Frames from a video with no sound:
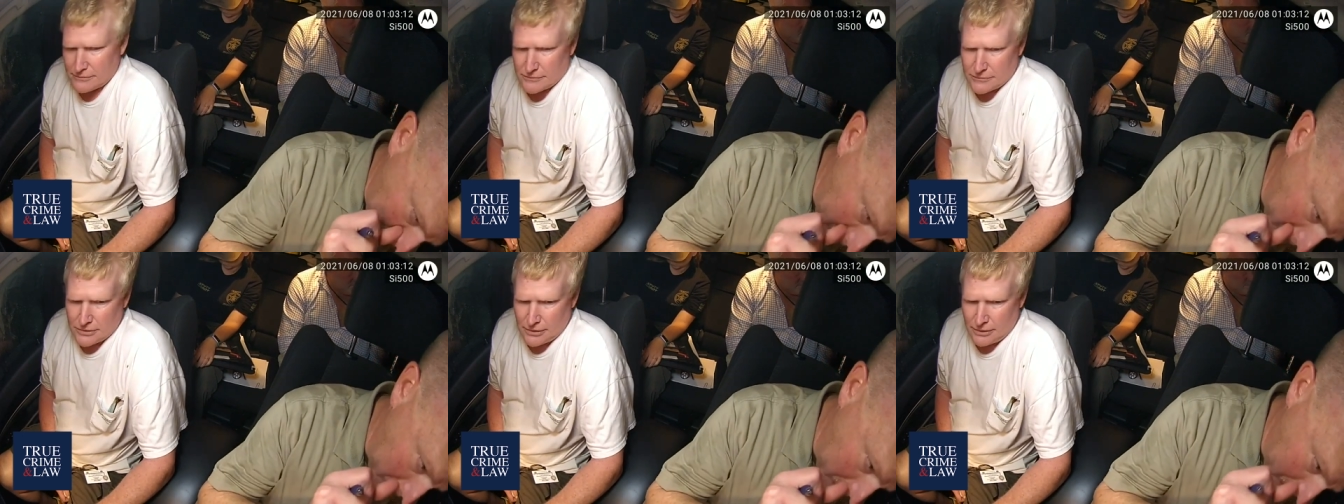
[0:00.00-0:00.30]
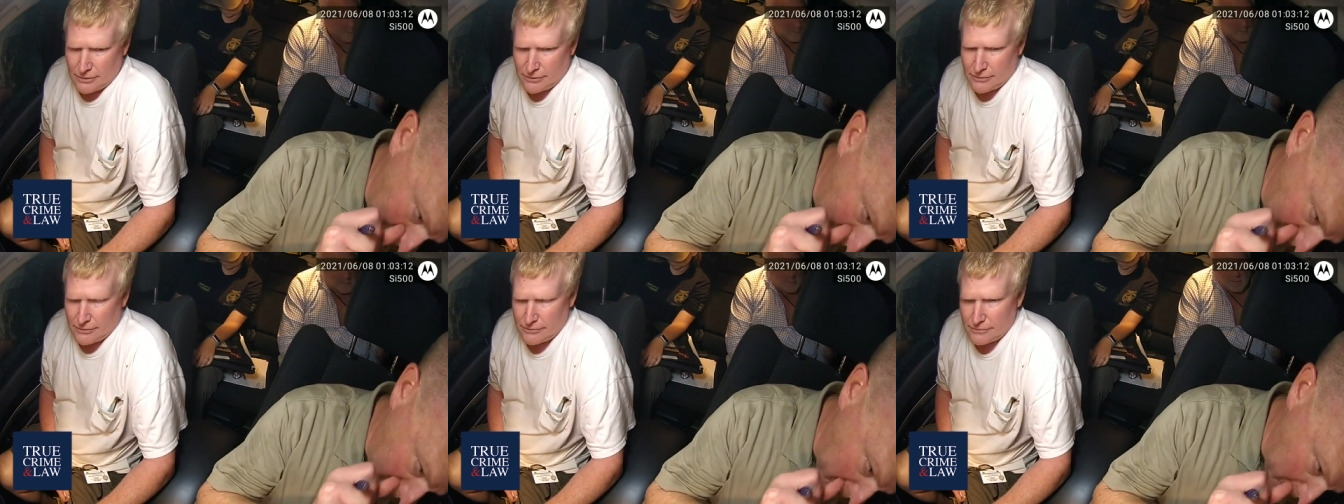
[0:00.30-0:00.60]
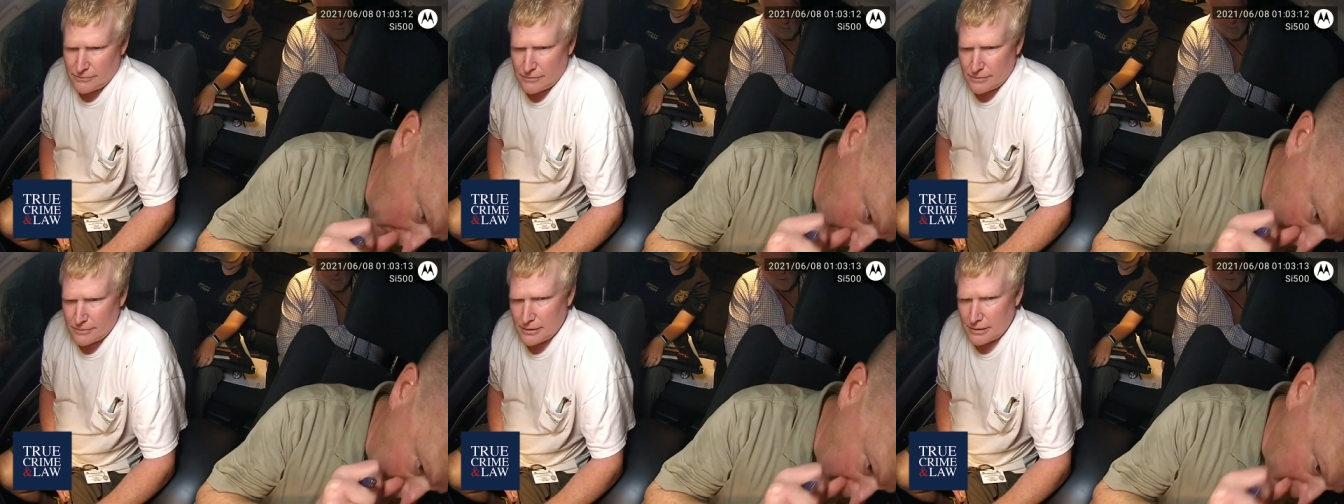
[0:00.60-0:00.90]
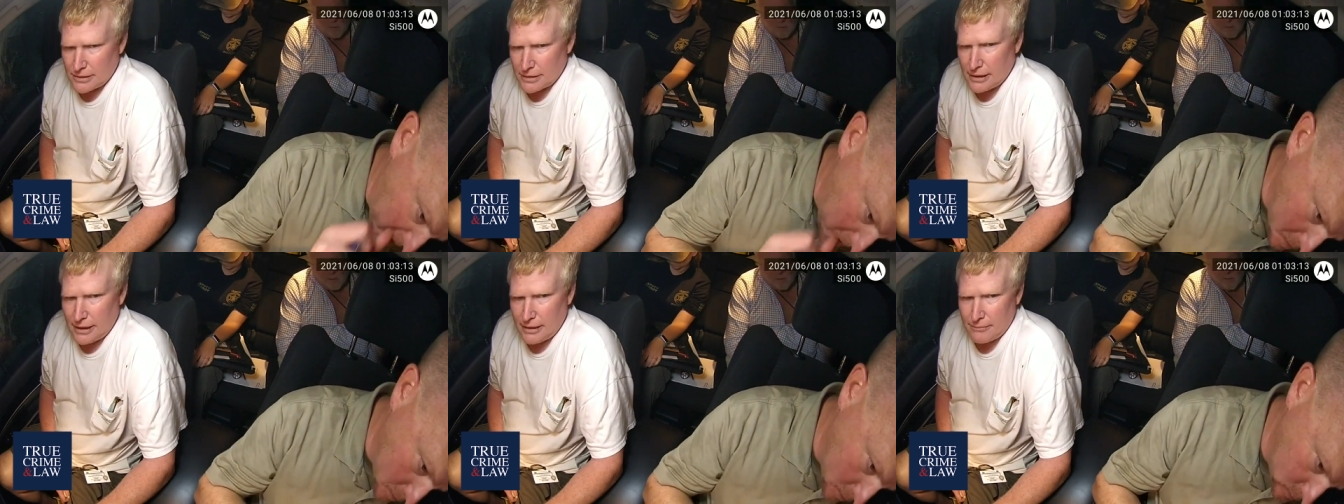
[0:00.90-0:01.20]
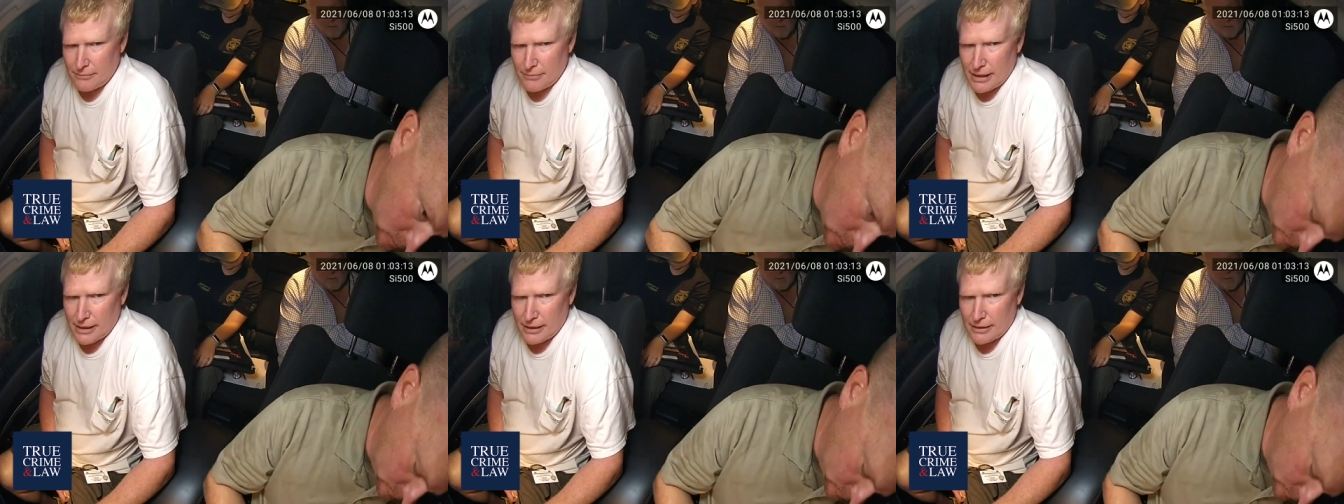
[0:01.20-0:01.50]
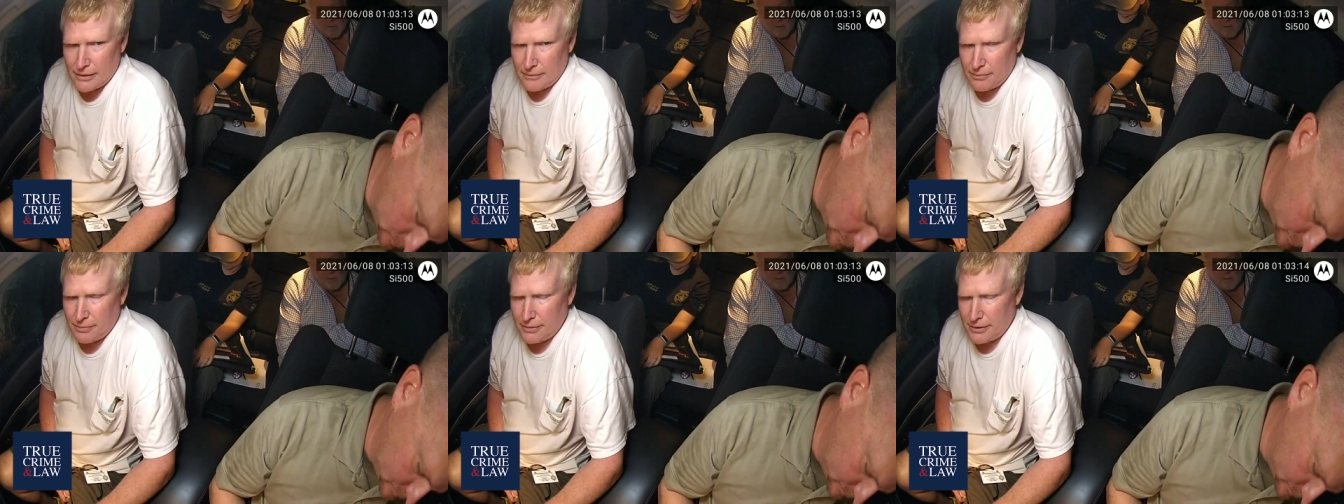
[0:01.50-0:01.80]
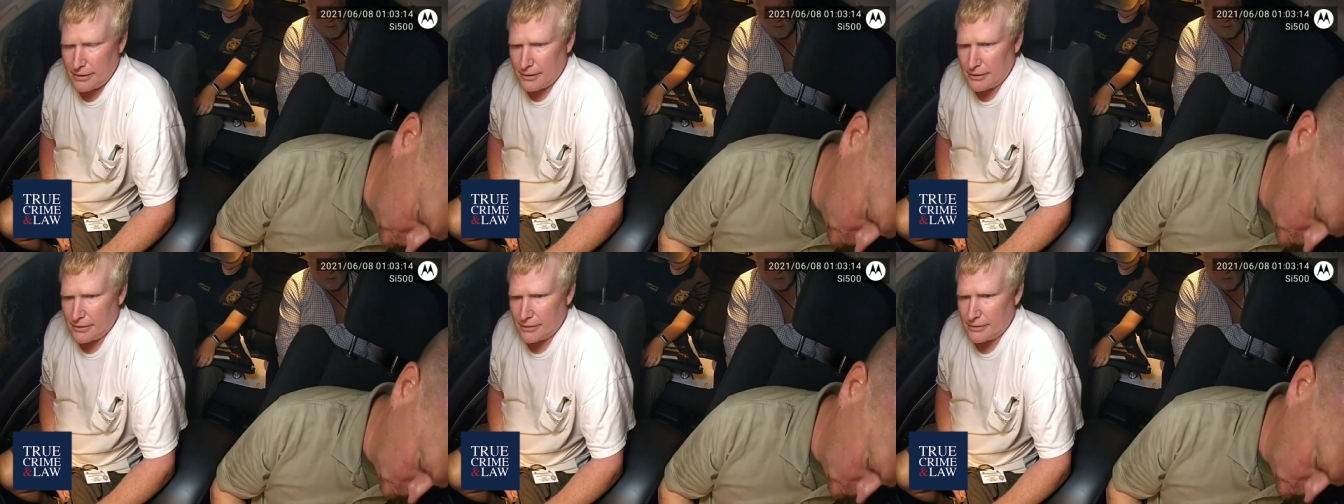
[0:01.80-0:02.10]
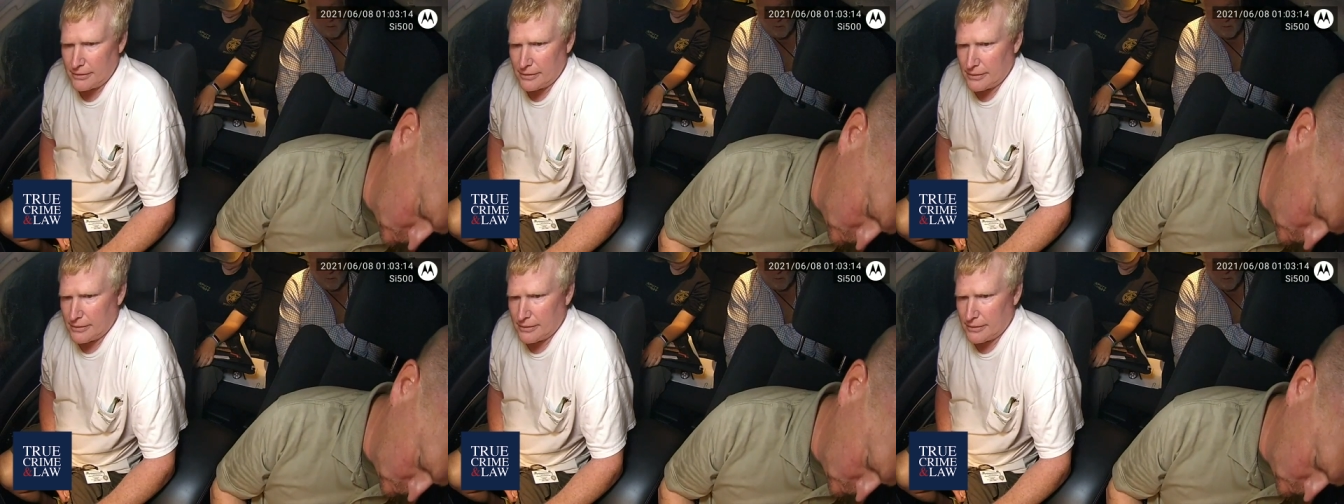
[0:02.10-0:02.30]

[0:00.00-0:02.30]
So I came back up here,